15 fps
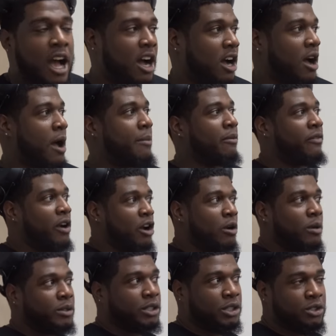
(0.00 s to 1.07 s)
Uh, I'm a
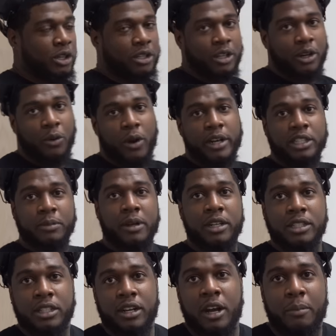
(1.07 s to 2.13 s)
firearms instructor and range
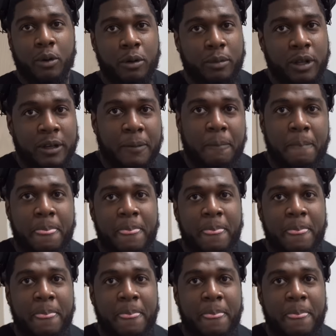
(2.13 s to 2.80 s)
manager here at Point Blank.